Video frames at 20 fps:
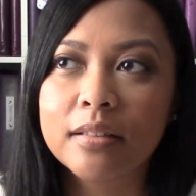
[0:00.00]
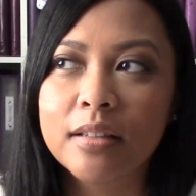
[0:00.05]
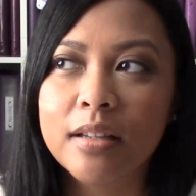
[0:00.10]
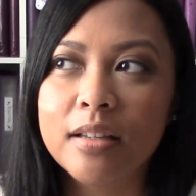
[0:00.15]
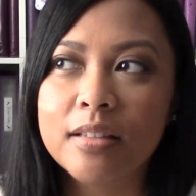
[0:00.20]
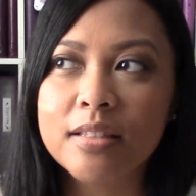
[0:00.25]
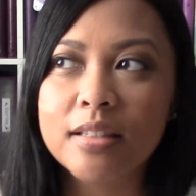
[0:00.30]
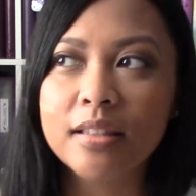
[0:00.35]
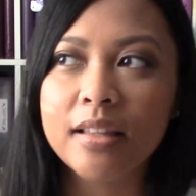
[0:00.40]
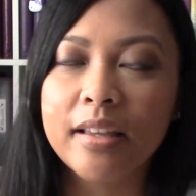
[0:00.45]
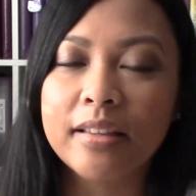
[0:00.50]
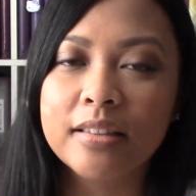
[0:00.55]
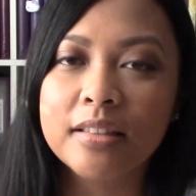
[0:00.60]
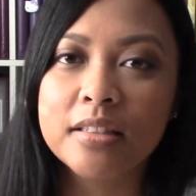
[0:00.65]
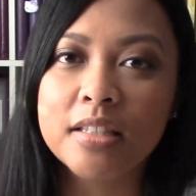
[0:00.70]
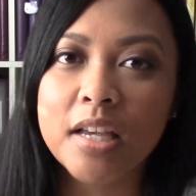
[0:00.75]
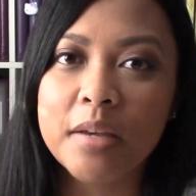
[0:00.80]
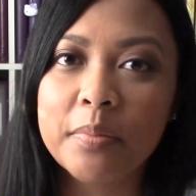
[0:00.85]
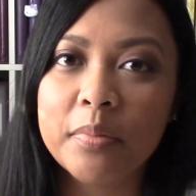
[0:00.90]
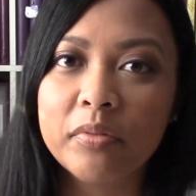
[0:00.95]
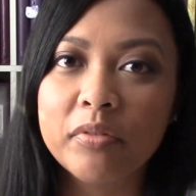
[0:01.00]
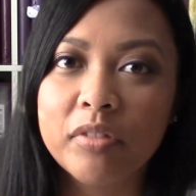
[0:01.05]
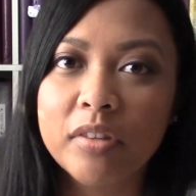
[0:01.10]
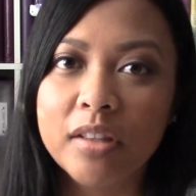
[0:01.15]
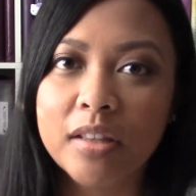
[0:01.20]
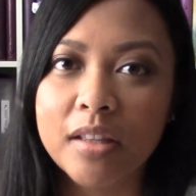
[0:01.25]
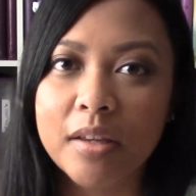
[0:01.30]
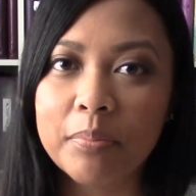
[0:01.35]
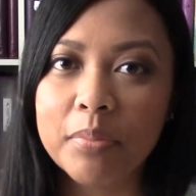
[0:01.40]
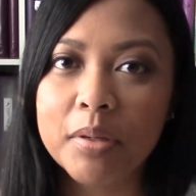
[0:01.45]
isn't that the type of
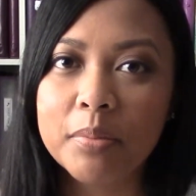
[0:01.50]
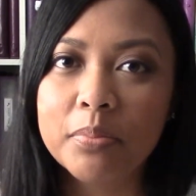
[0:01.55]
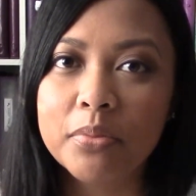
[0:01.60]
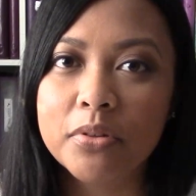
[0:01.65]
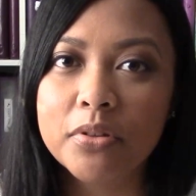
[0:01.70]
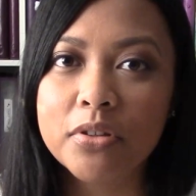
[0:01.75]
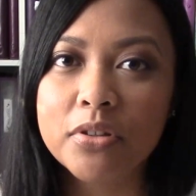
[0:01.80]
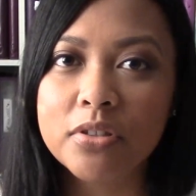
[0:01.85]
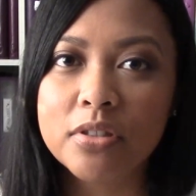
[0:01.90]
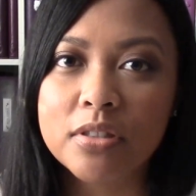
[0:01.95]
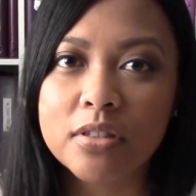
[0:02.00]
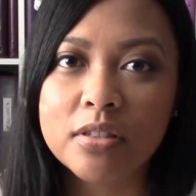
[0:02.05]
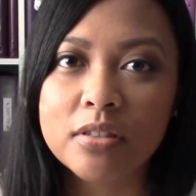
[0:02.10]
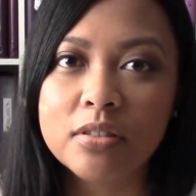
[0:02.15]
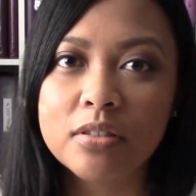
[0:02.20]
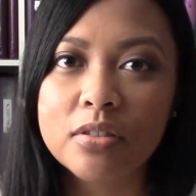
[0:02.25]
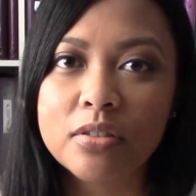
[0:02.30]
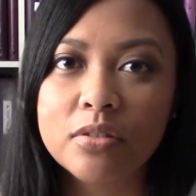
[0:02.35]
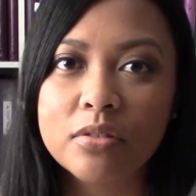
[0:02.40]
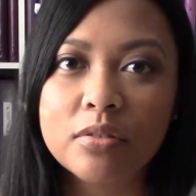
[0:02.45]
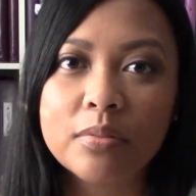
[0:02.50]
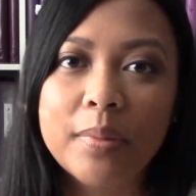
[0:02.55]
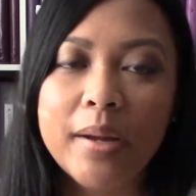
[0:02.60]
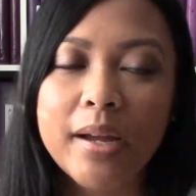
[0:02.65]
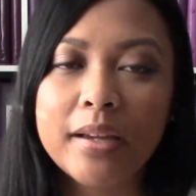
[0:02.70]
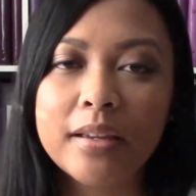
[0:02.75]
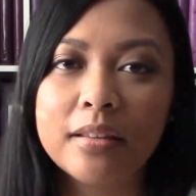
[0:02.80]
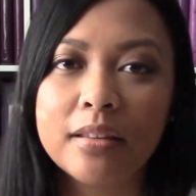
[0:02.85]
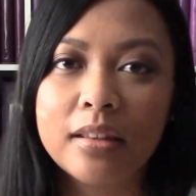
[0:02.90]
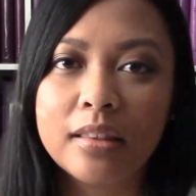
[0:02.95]
thing that people used to do
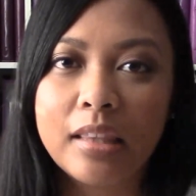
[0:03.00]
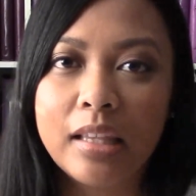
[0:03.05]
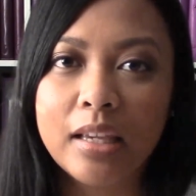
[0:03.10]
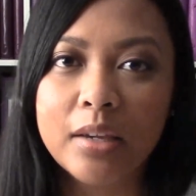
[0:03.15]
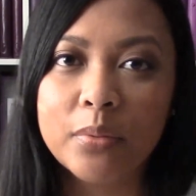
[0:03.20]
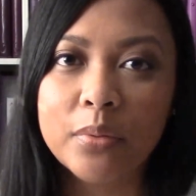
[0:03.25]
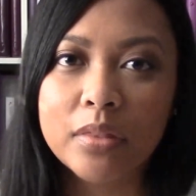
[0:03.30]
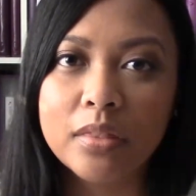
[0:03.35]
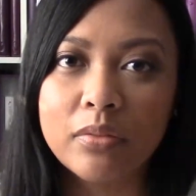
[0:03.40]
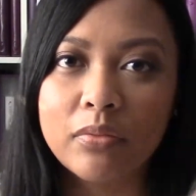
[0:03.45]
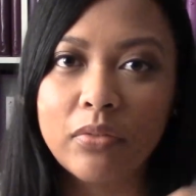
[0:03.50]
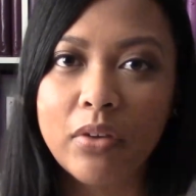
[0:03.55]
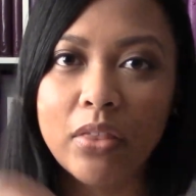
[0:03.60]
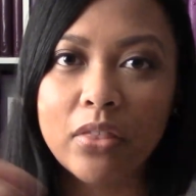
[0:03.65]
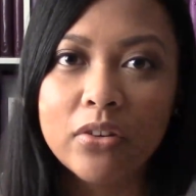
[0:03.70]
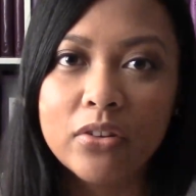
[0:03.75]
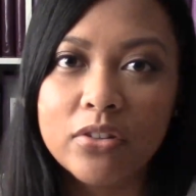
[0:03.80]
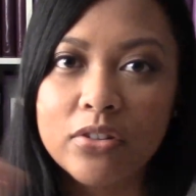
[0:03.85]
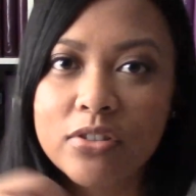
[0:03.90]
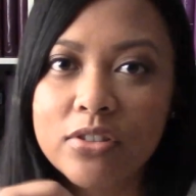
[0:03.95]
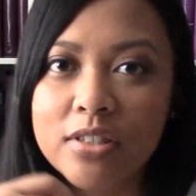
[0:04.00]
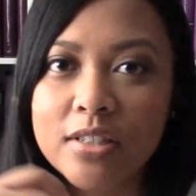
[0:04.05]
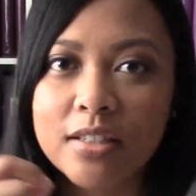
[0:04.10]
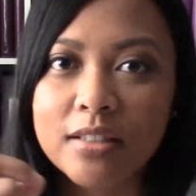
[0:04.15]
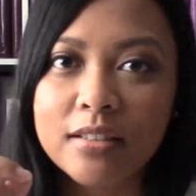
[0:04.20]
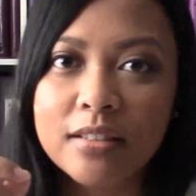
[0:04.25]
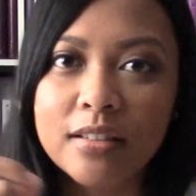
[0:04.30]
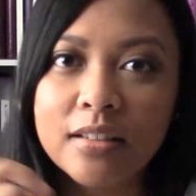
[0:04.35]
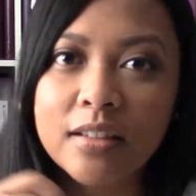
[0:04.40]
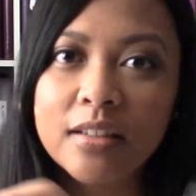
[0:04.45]
back in the day with feathers
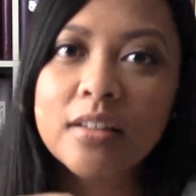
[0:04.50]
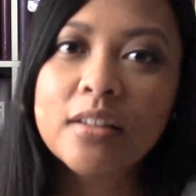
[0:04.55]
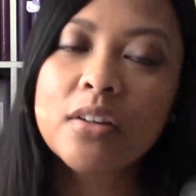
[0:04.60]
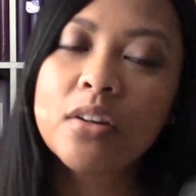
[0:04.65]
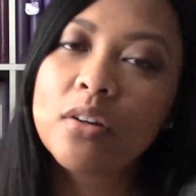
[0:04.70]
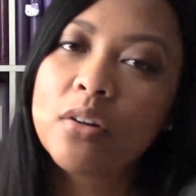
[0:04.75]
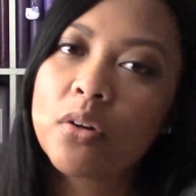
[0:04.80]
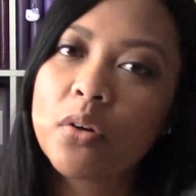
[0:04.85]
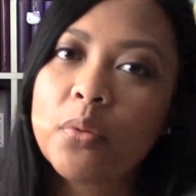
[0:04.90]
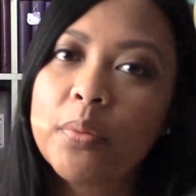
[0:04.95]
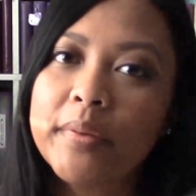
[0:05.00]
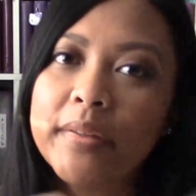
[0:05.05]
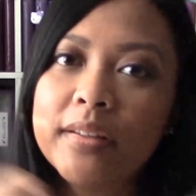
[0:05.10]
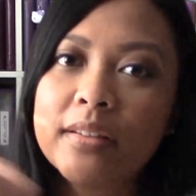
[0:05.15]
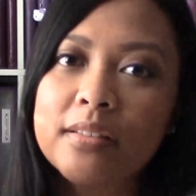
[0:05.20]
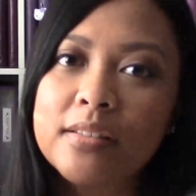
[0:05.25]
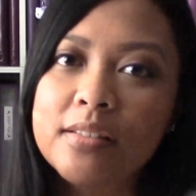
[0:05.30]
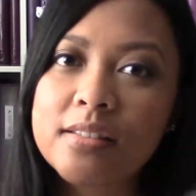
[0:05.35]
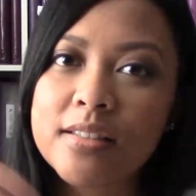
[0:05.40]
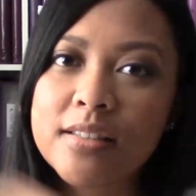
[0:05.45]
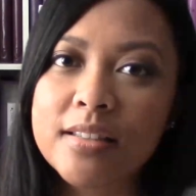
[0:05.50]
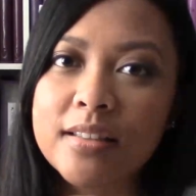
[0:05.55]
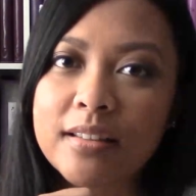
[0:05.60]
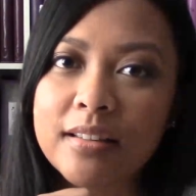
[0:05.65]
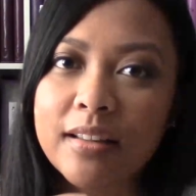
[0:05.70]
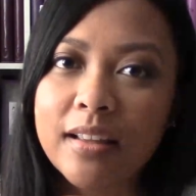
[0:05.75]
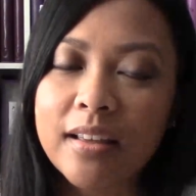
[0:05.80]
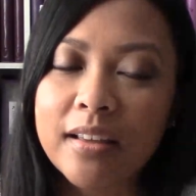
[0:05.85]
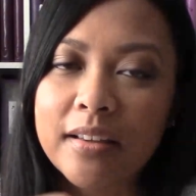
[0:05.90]
and quills and